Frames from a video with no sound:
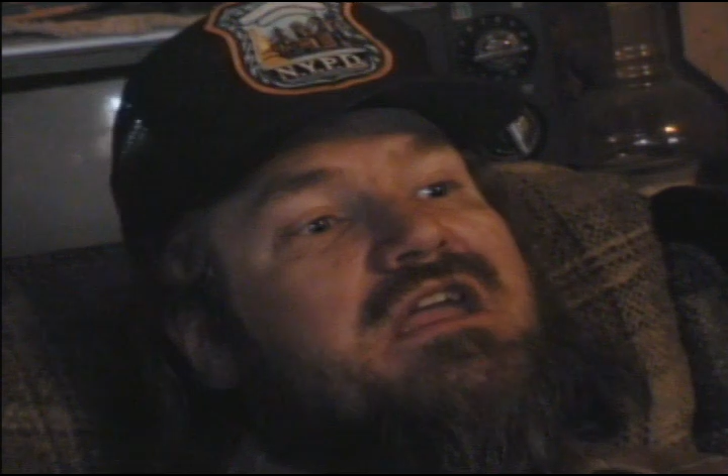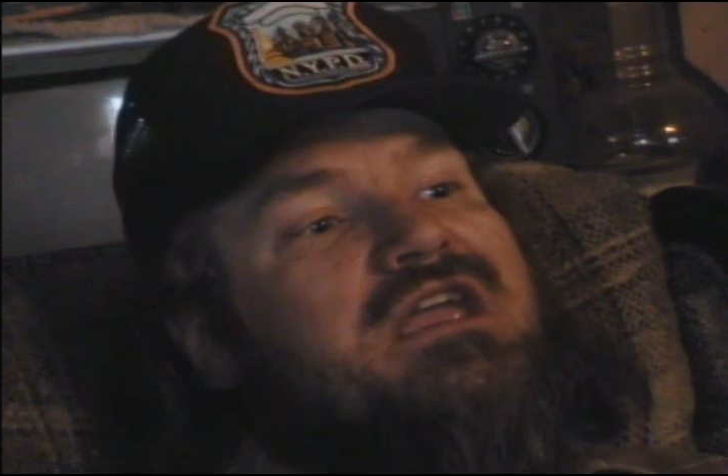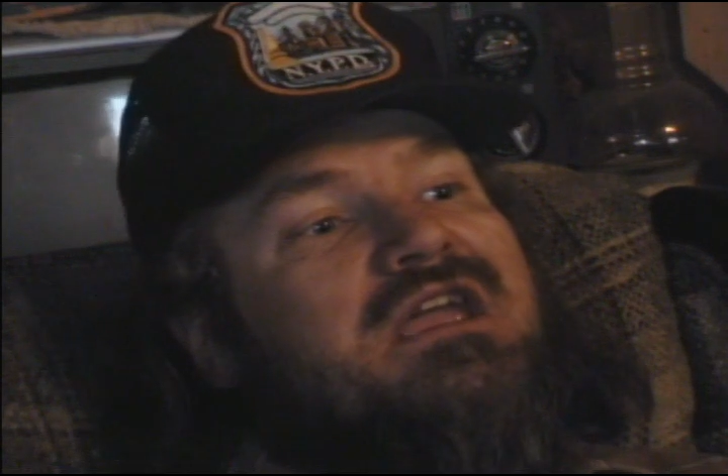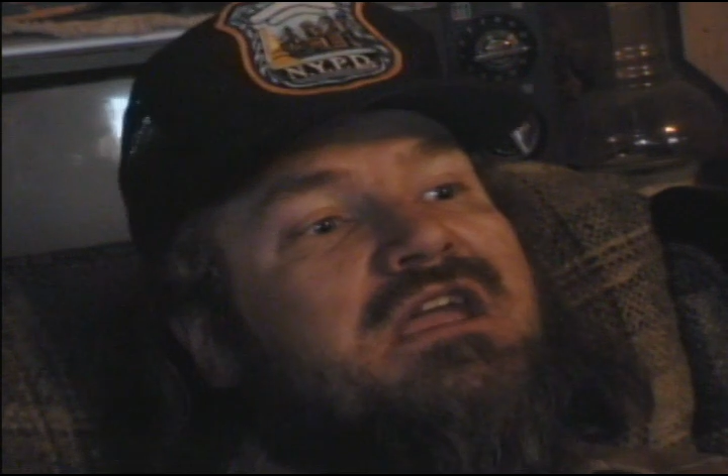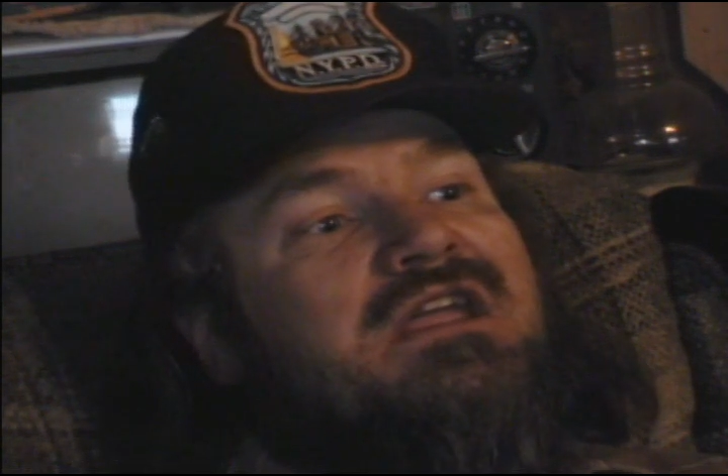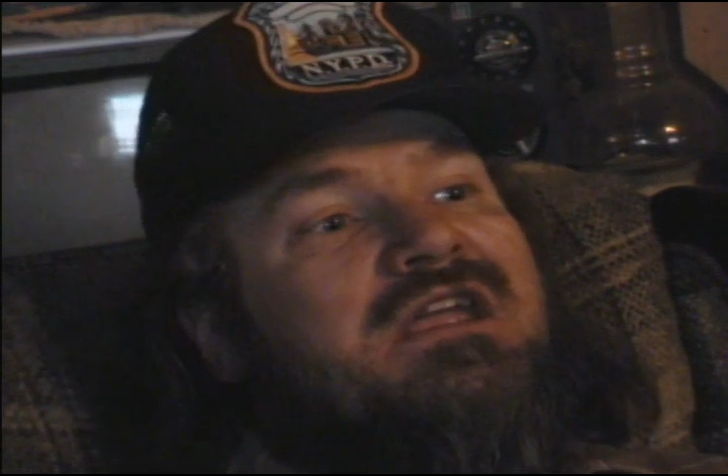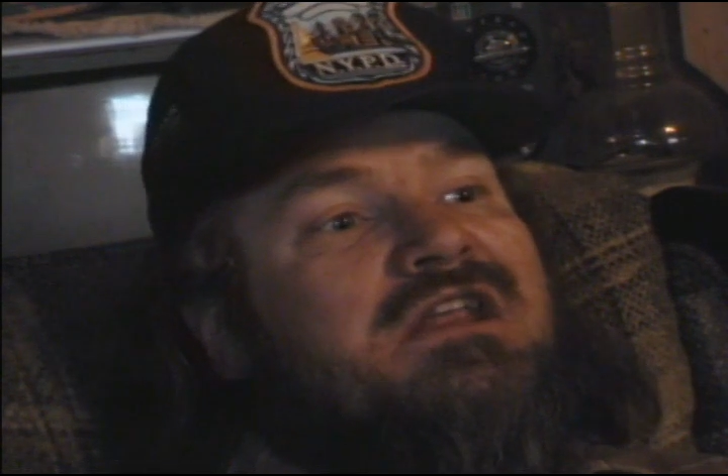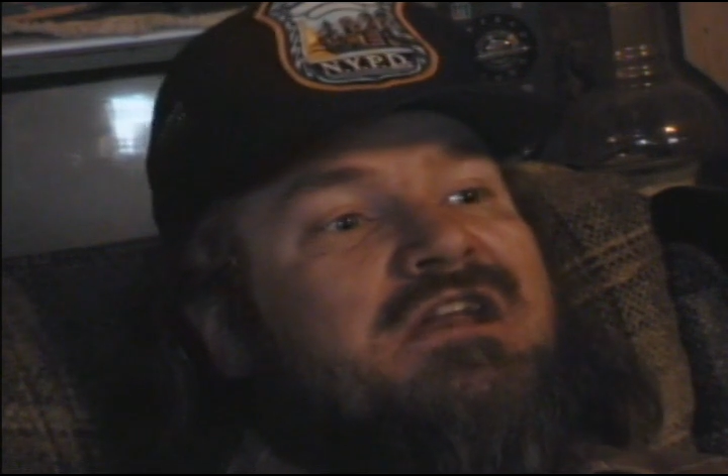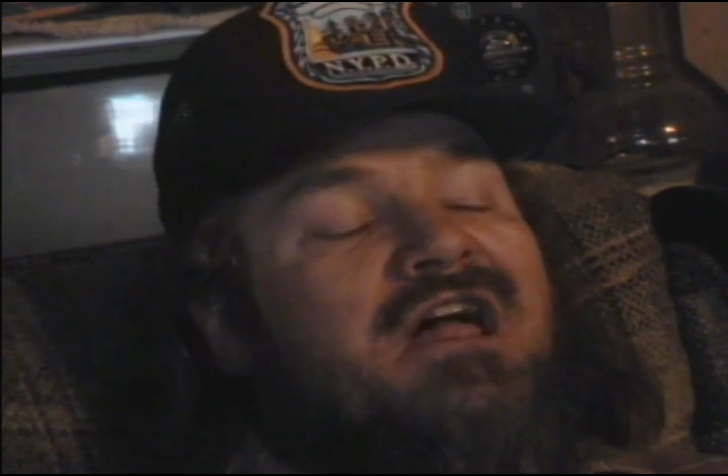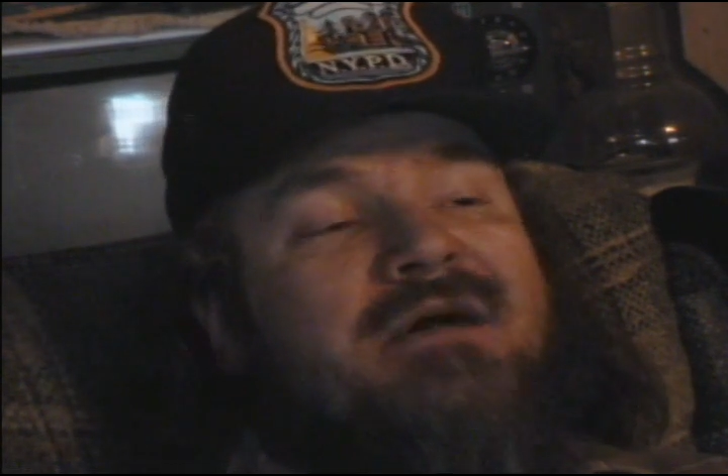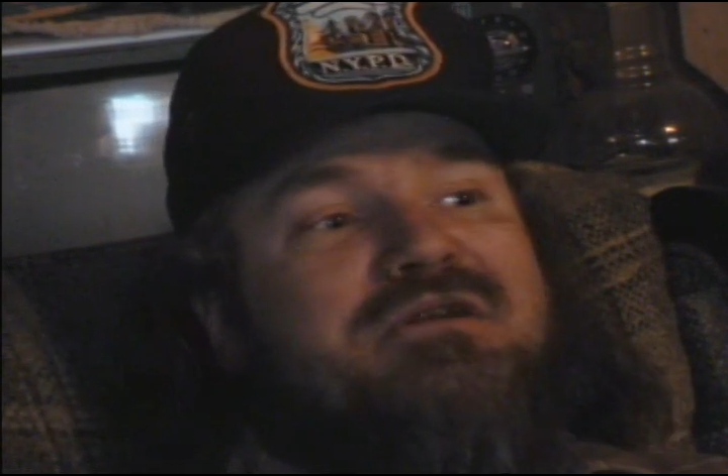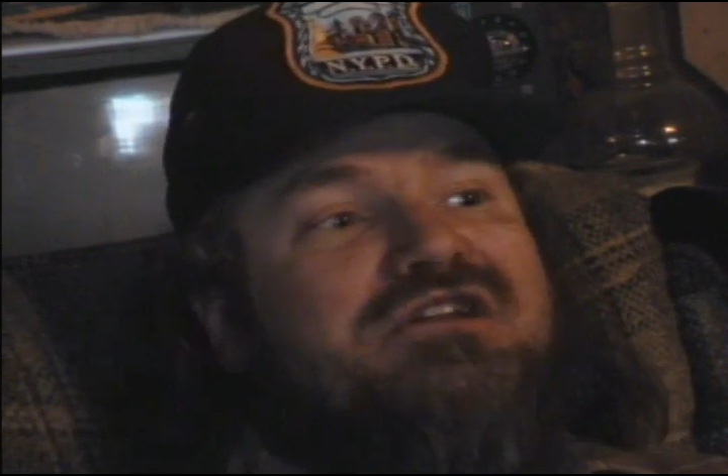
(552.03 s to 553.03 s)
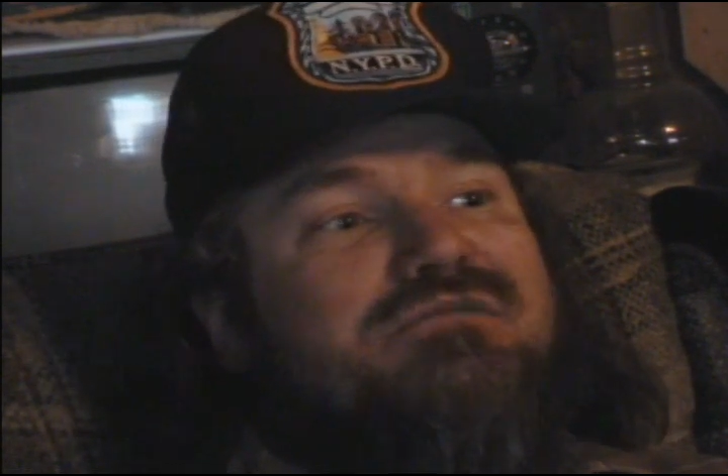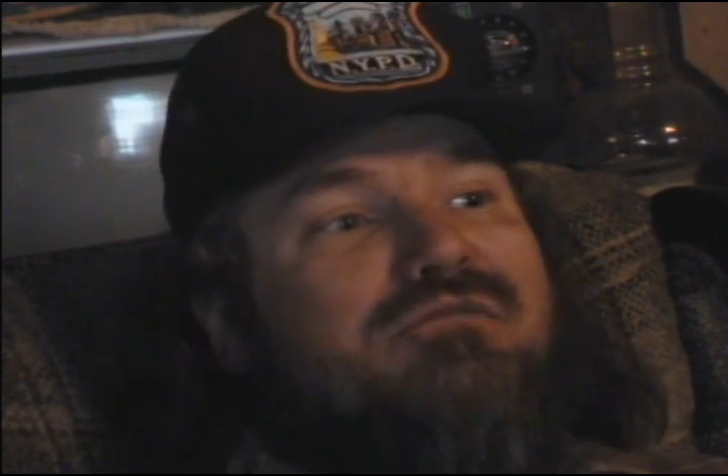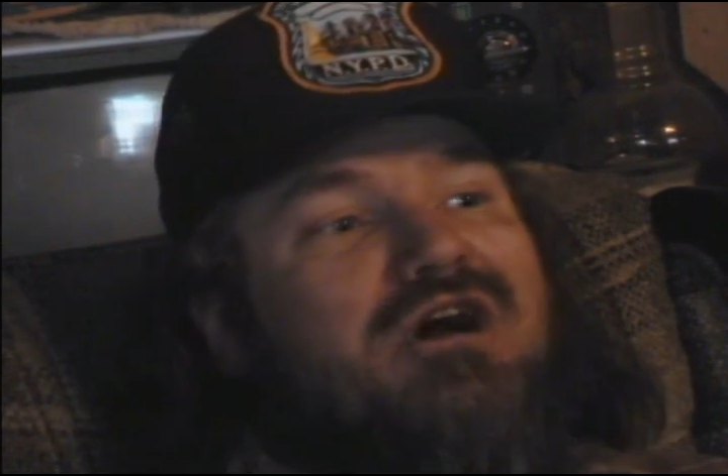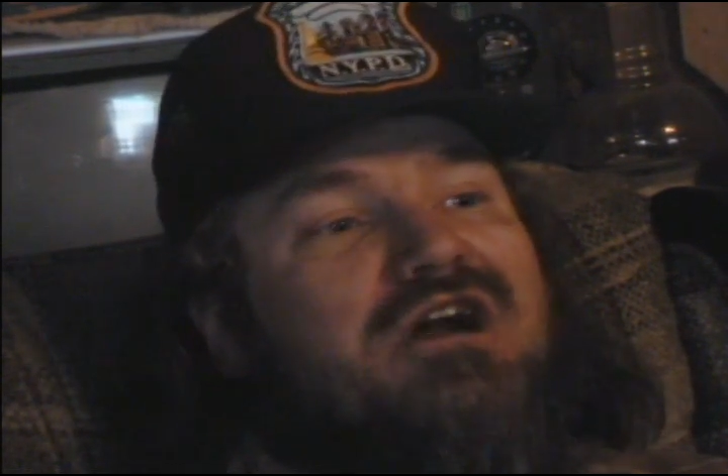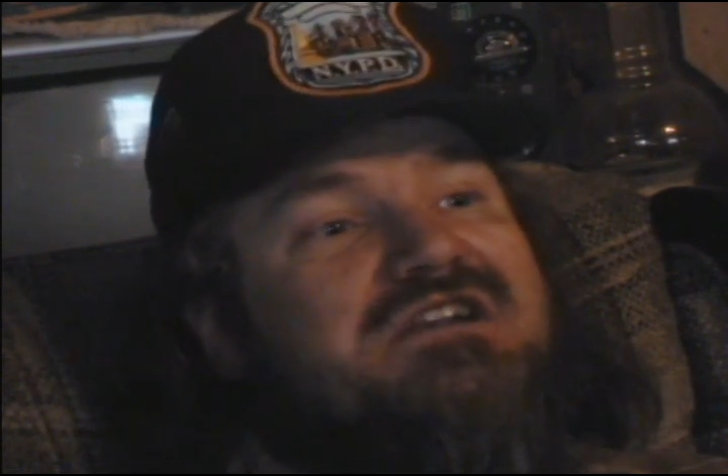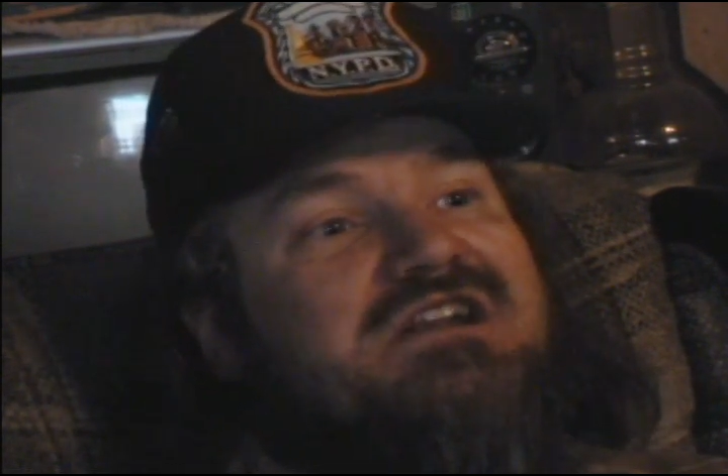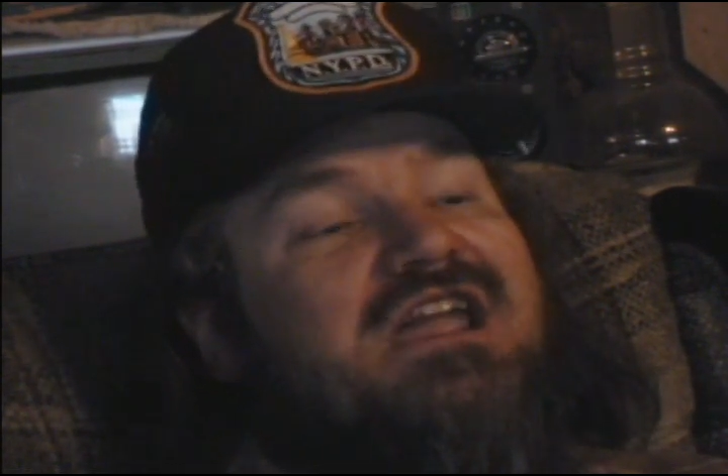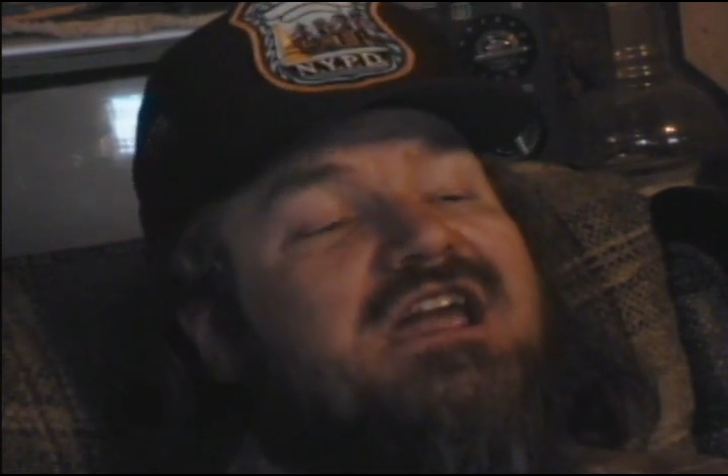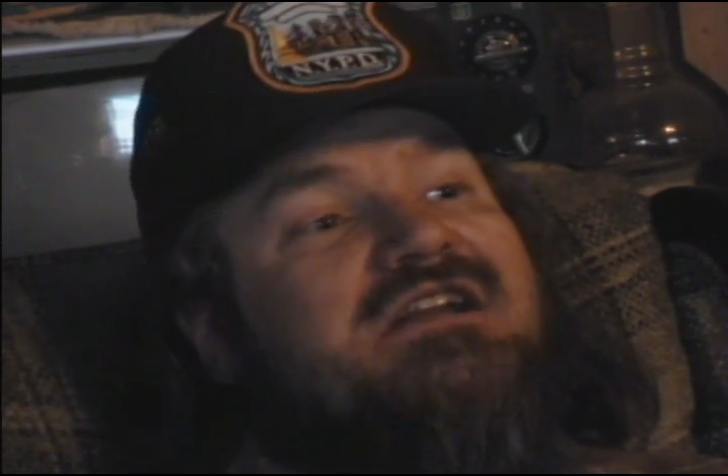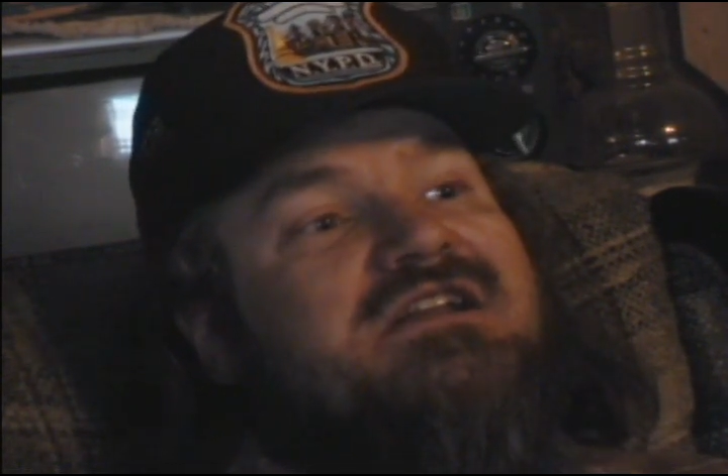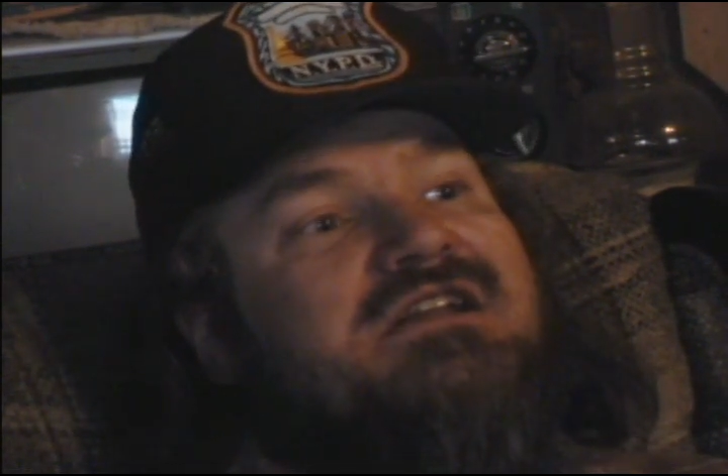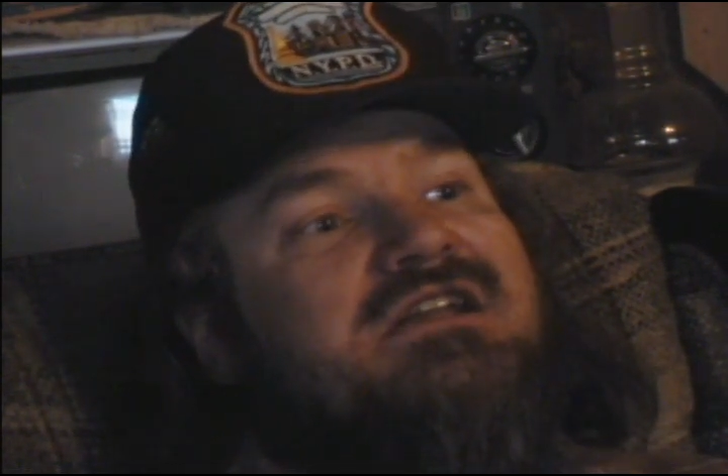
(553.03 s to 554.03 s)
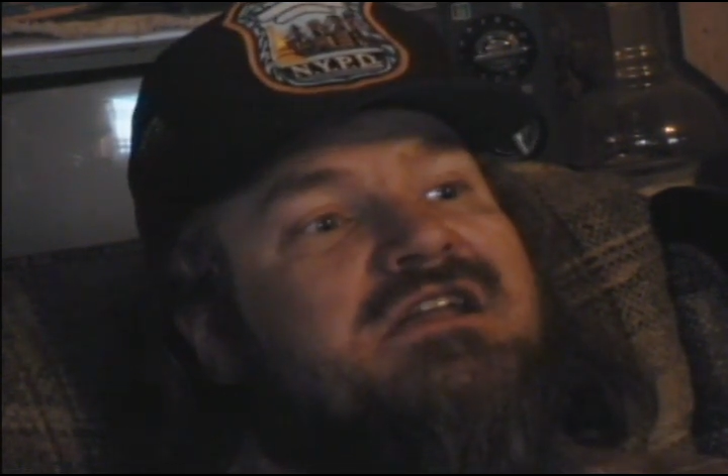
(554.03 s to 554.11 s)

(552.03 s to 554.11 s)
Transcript: and, and up into Montana.